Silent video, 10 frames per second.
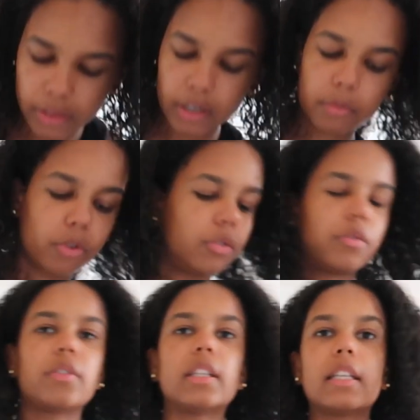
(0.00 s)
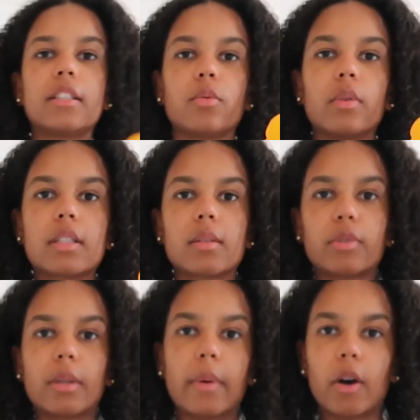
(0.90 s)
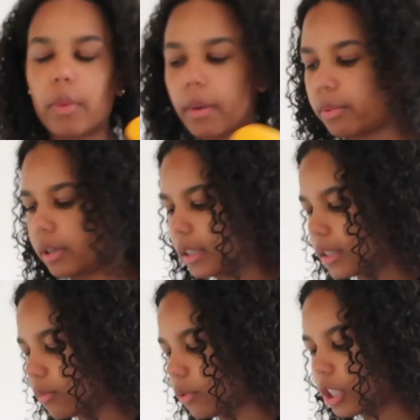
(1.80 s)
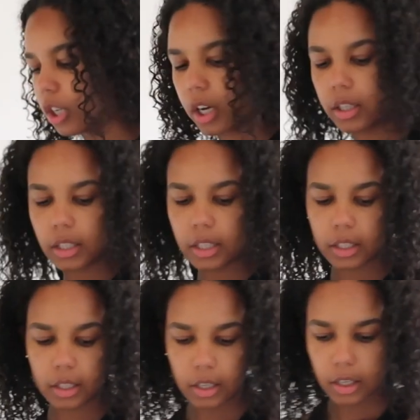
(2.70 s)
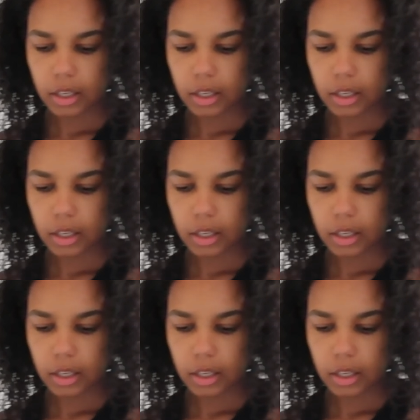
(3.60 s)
And then I'm going to fill it with some red bell pepper and some red onion.